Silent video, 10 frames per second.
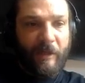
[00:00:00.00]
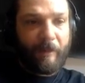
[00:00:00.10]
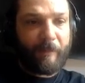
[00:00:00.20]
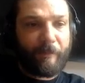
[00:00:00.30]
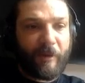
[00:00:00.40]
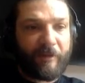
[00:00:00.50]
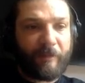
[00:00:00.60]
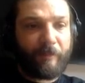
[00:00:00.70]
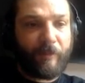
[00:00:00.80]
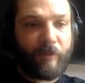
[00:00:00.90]
Keep it pretty
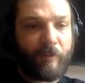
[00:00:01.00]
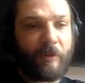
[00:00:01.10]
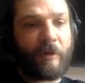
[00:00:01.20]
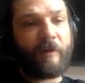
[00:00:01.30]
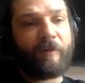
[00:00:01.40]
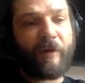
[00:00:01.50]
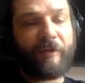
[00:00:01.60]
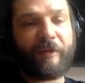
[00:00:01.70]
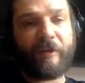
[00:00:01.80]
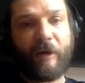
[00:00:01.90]
simple.
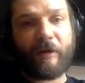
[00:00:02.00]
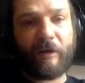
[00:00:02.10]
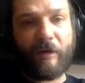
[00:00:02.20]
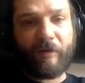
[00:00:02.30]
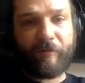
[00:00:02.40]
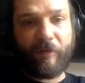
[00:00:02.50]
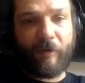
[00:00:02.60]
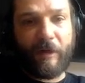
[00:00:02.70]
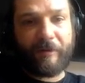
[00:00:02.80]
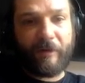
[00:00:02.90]
First thing that I'm going to look
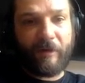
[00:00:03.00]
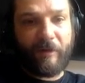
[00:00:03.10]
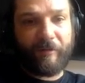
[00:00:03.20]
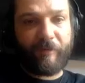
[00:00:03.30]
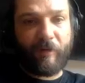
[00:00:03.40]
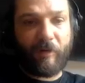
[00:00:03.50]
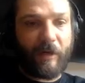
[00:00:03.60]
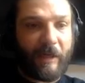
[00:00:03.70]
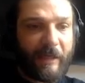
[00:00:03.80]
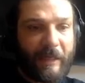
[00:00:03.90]
for is I'm going to look
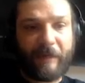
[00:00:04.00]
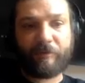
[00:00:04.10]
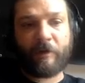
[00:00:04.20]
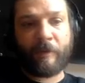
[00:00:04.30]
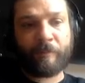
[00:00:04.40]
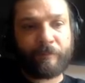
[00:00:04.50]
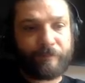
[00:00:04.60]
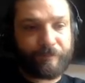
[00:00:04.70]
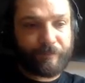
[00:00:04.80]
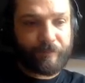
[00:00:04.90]
for a kick drum.
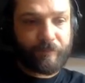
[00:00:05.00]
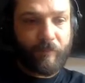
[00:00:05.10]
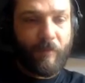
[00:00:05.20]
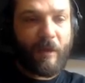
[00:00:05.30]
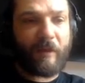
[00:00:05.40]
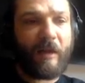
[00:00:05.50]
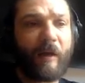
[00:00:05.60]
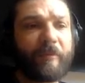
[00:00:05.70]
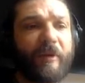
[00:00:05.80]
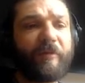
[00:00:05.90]
Now
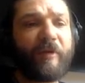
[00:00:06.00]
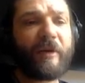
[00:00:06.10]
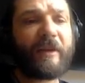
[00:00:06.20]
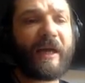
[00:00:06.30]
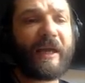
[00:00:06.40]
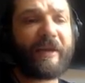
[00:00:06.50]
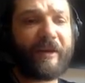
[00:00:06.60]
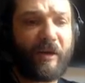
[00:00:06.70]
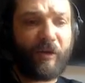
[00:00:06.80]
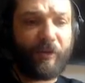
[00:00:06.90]
I'm going to find that in
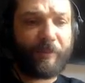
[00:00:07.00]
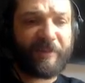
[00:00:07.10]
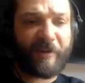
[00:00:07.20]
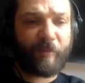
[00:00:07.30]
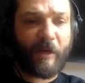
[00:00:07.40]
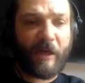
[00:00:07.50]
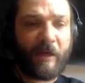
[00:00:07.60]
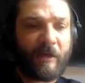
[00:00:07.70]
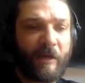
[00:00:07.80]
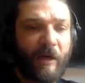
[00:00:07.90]
a loop somewhere.
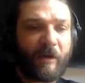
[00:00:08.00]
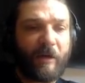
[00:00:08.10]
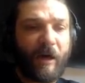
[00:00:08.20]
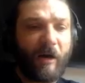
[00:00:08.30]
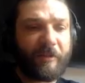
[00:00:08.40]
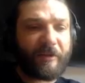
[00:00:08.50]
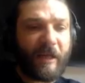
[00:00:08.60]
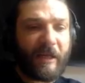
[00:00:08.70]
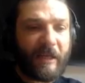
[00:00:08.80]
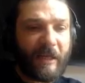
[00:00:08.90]
I'm going to
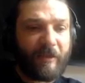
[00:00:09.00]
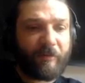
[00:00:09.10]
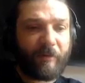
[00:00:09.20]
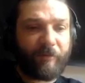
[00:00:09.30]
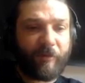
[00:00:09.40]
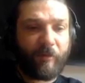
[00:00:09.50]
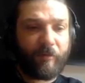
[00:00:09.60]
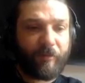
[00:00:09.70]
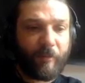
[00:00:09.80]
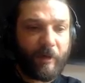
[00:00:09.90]
isolate a kick drum
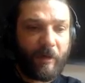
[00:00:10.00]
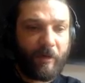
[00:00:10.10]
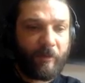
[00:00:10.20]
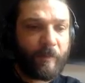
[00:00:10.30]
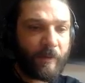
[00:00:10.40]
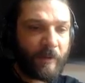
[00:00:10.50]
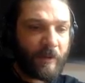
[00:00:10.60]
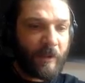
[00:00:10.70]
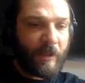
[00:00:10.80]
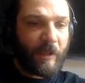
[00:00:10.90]
from a loop.
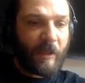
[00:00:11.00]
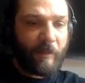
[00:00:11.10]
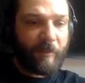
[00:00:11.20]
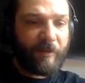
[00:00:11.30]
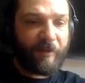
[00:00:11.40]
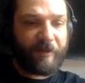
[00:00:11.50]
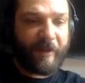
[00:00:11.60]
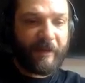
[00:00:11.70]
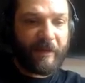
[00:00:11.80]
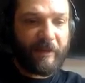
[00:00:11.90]
This is a
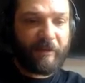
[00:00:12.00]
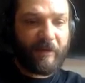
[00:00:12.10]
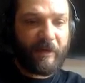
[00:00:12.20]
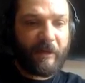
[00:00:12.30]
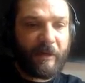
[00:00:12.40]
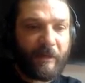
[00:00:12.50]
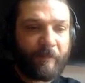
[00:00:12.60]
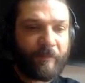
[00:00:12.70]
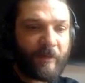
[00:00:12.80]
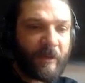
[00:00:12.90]
technique that
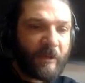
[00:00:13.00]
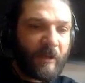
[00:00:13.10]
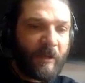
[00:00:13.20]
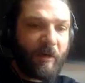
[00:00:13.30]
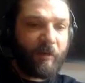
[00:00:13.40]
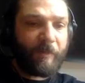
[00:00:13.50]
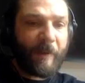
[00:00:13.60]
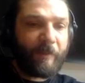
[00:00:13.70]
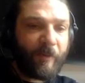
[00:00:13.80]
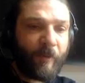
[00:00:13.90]
a lot of
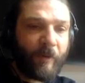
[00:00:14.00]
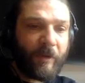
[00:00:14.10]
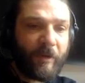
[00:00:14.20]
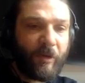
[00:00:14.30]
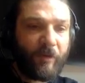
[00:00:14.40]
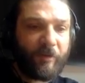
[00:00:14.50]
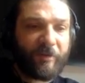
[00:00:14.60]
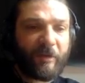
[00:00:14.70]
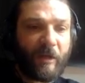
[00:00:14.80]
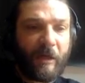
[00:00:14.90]
people use